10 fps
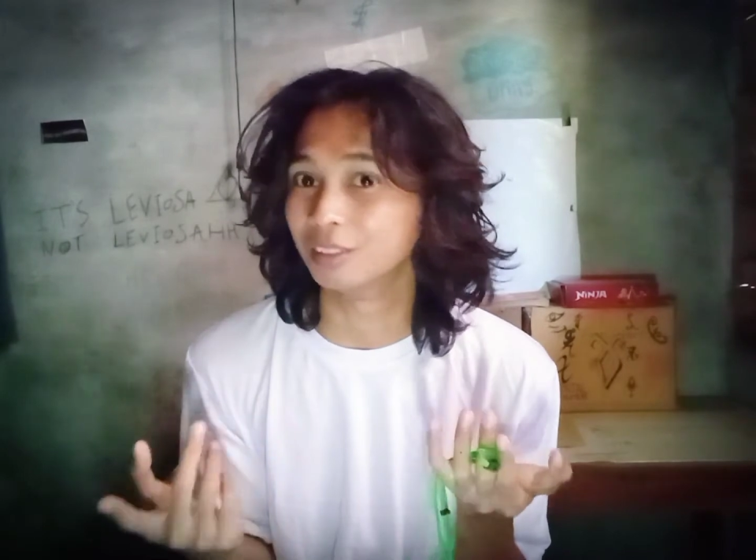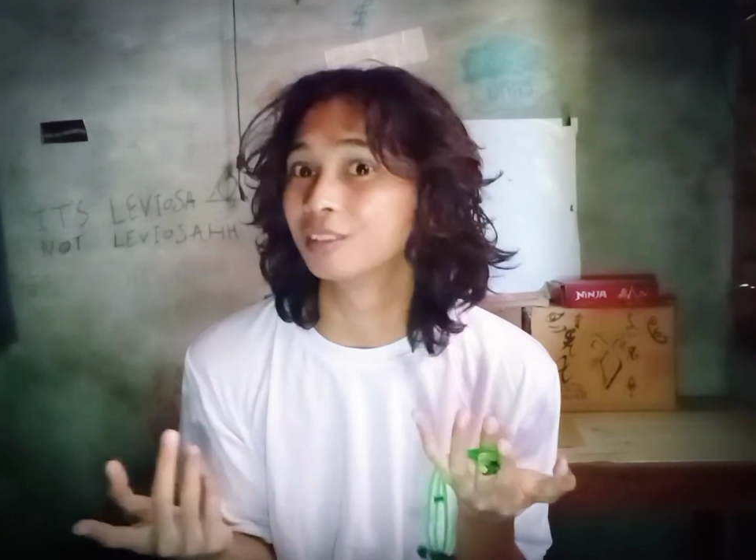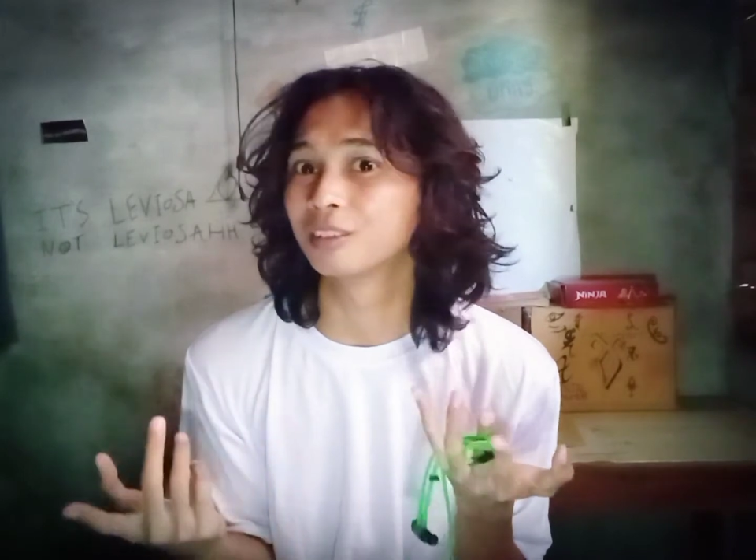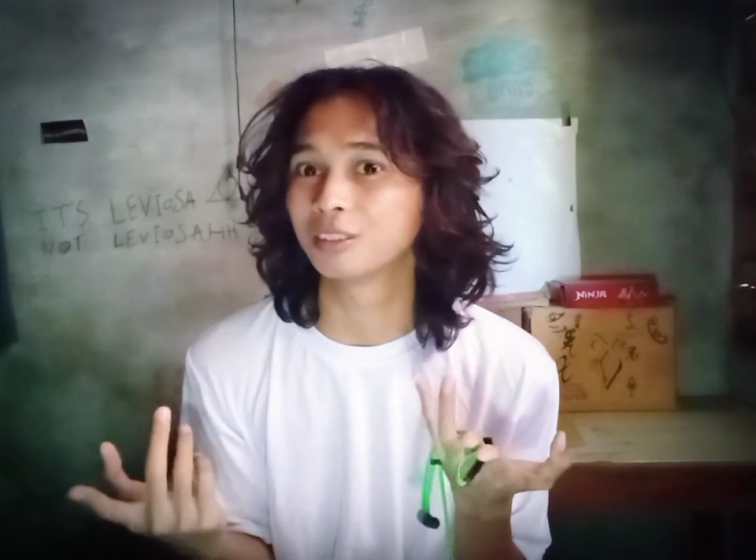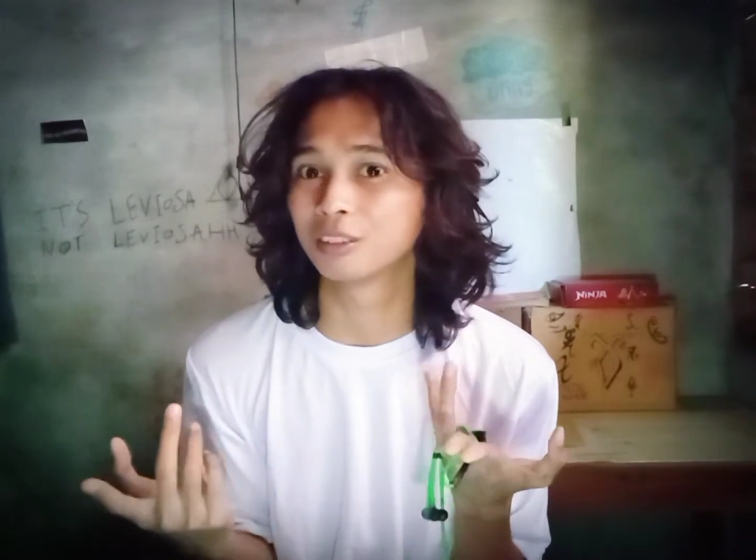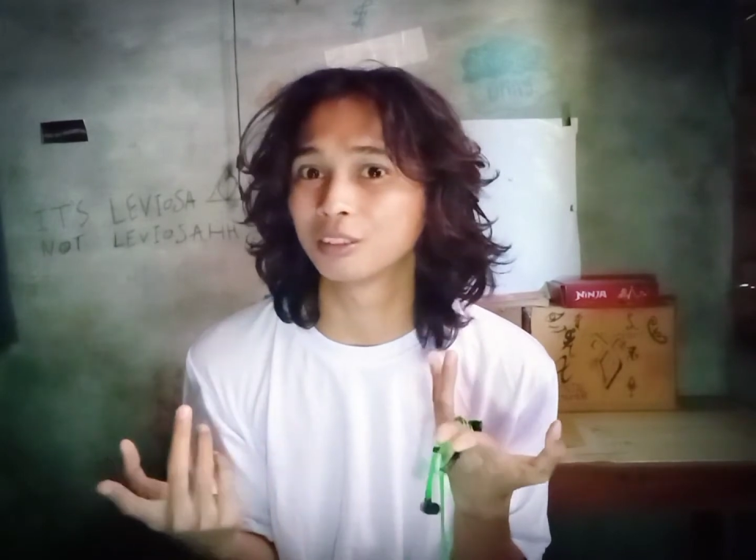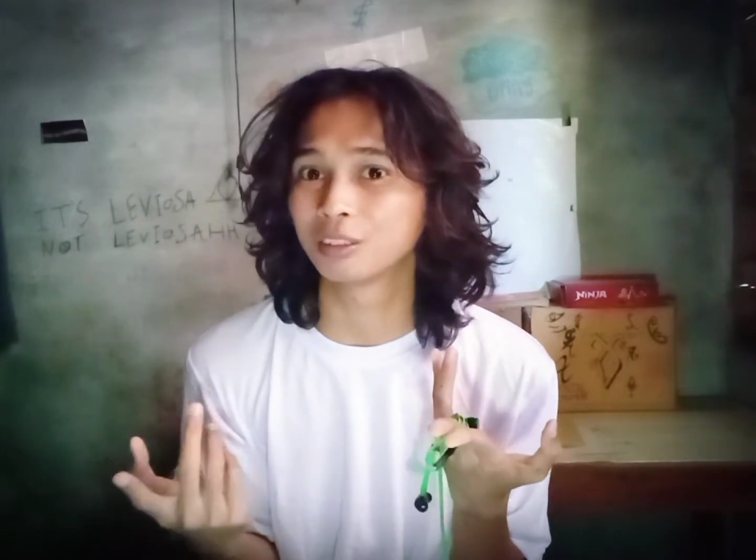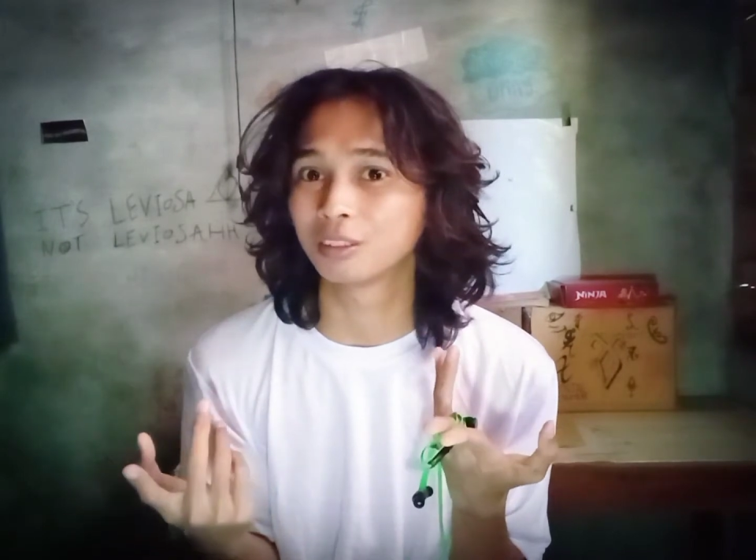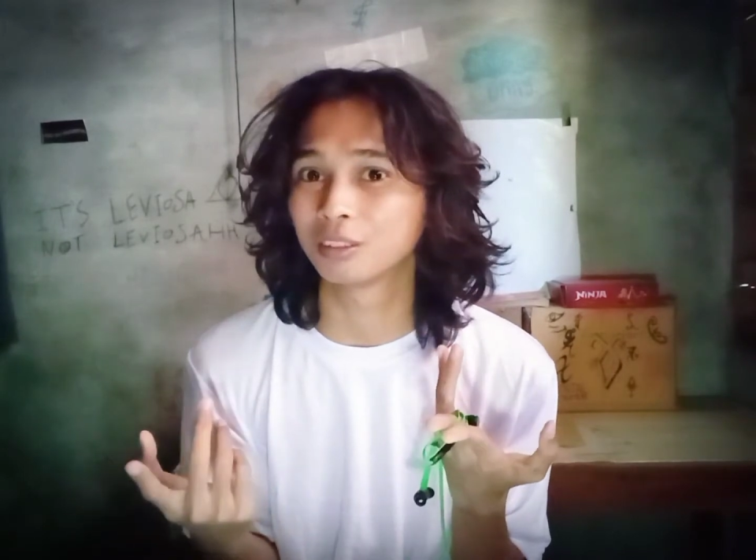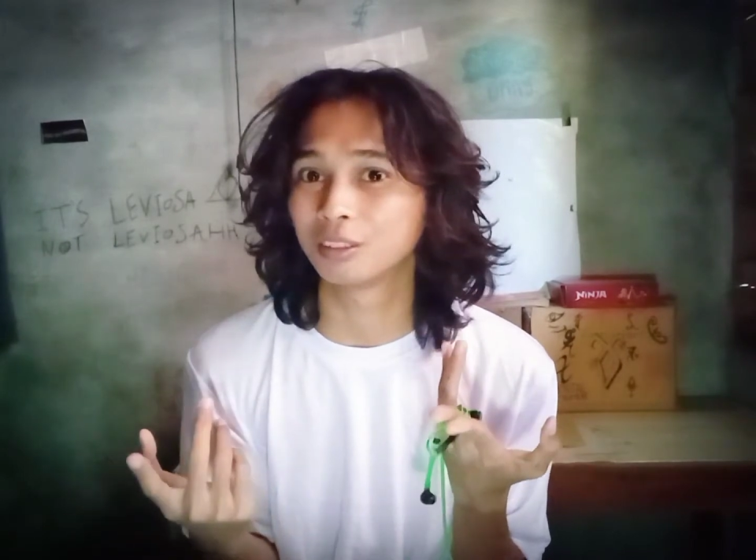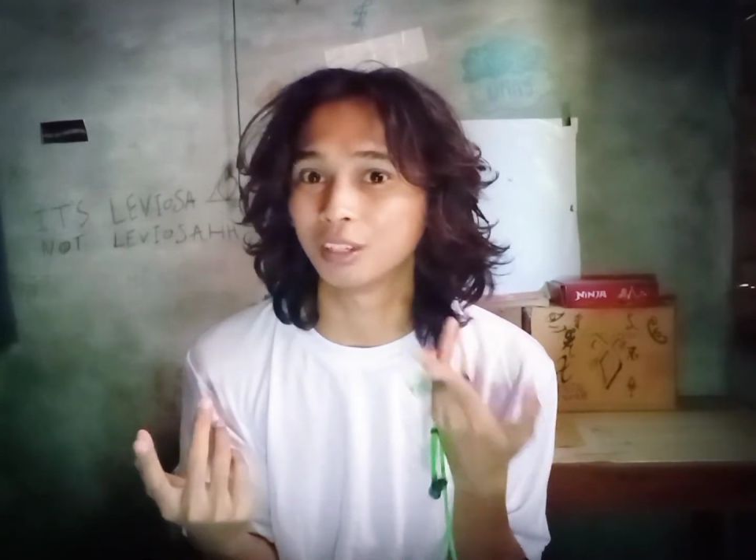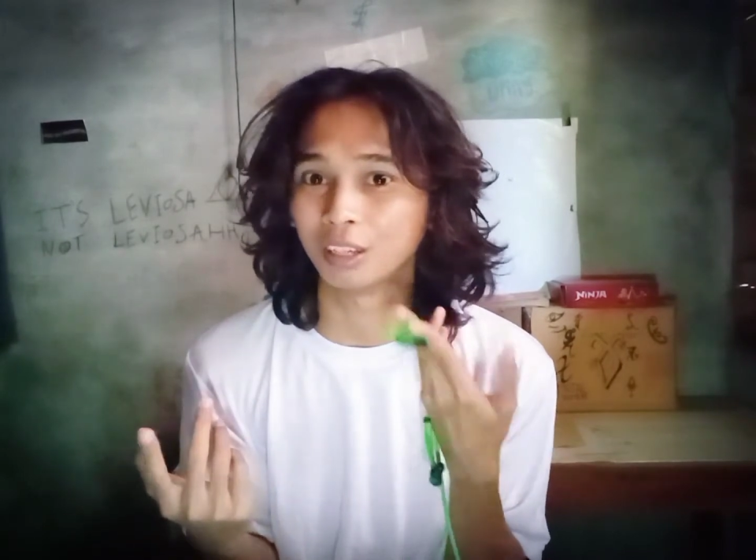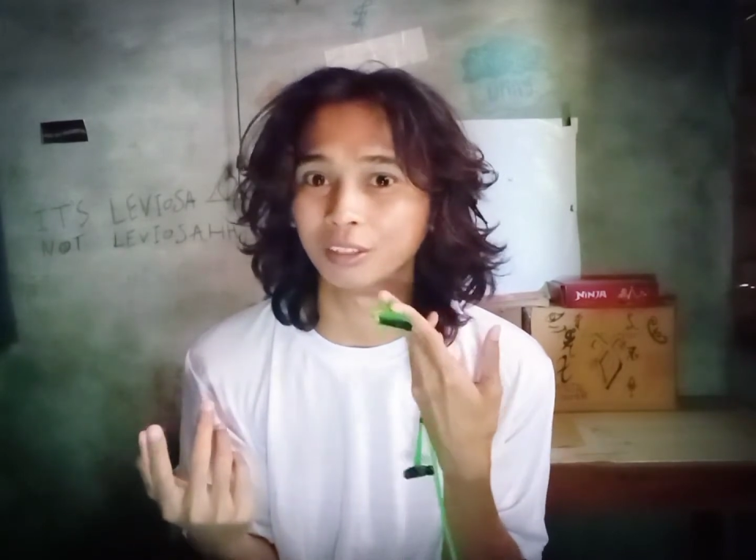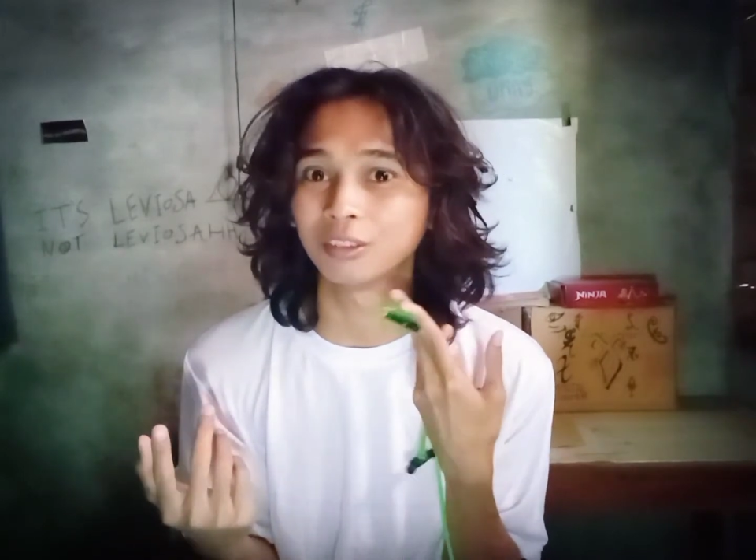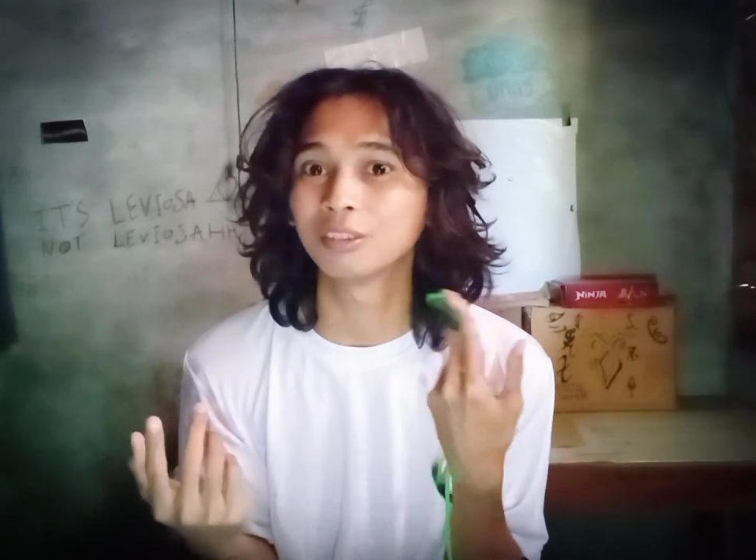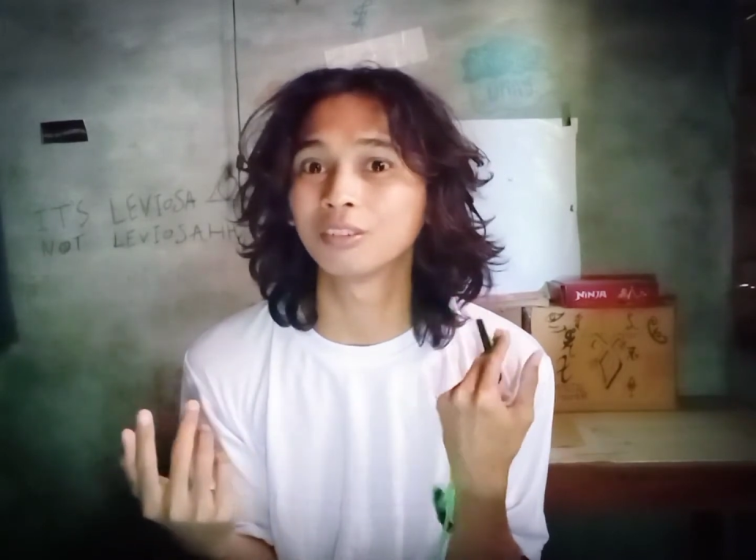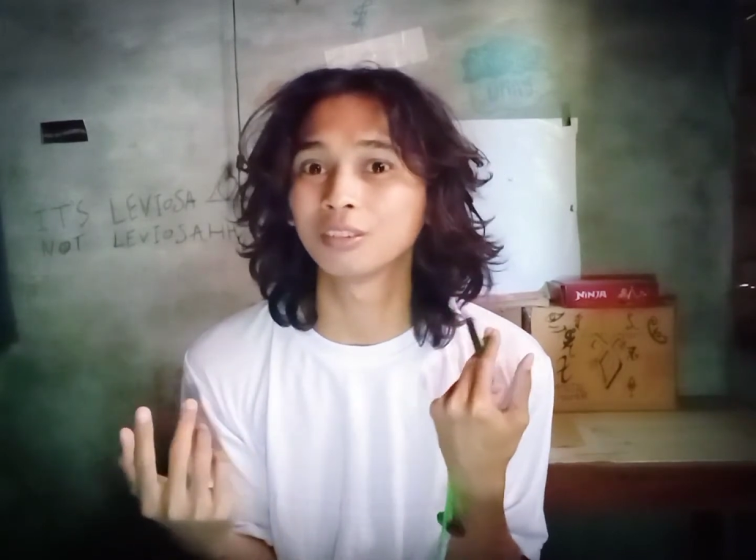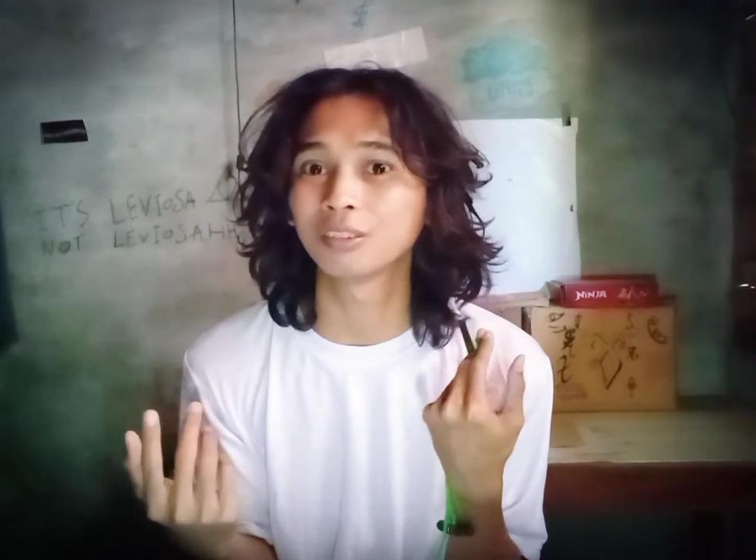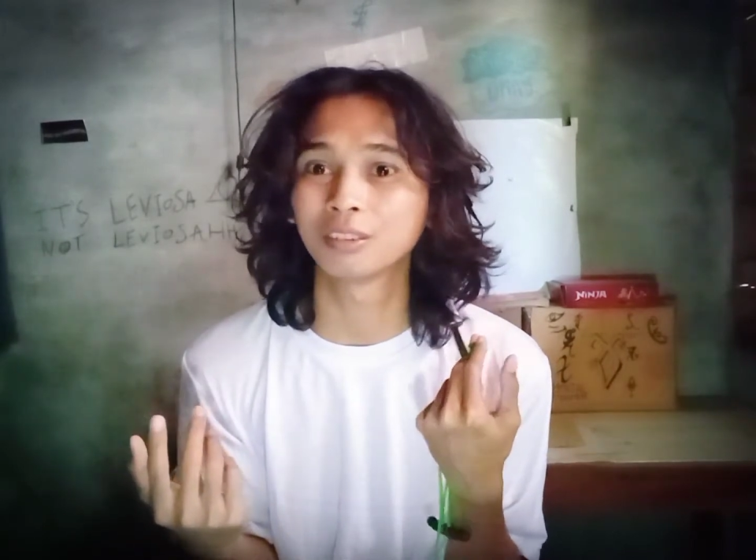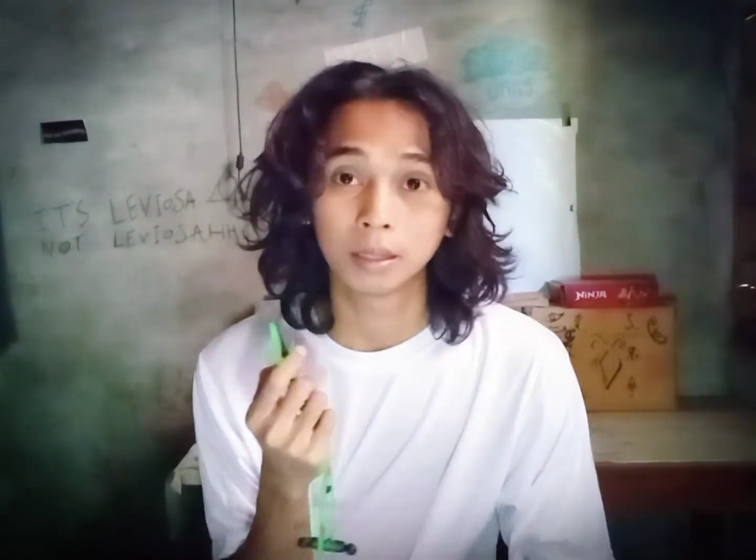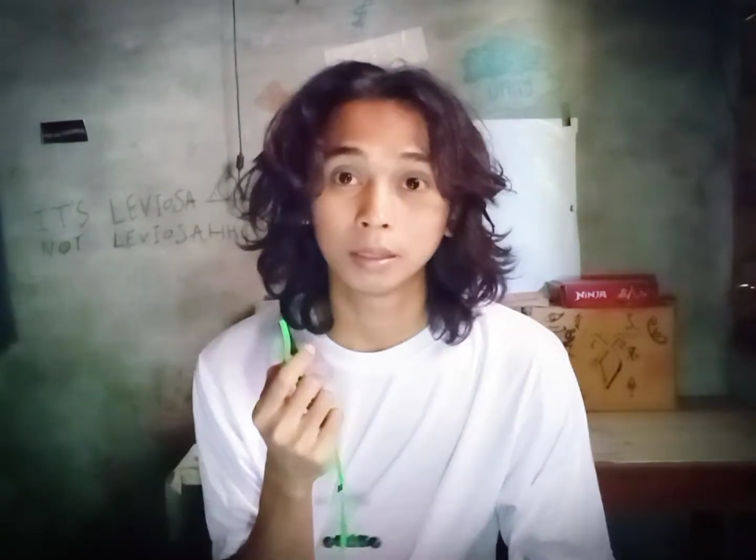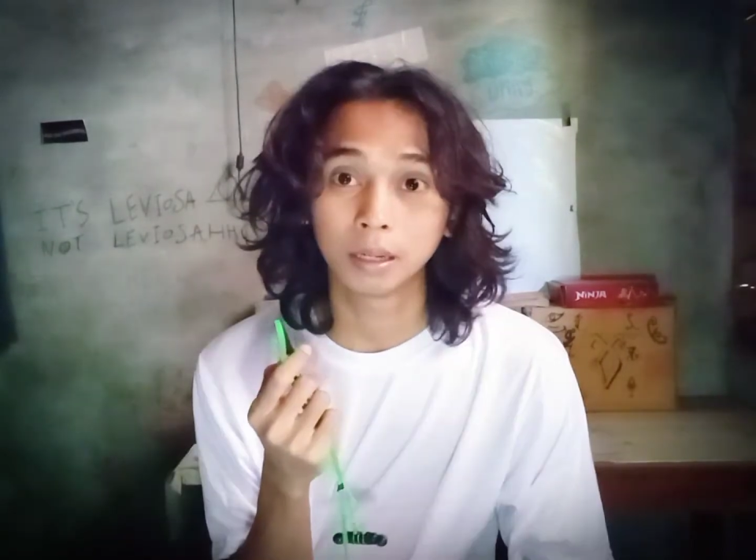is dangerous.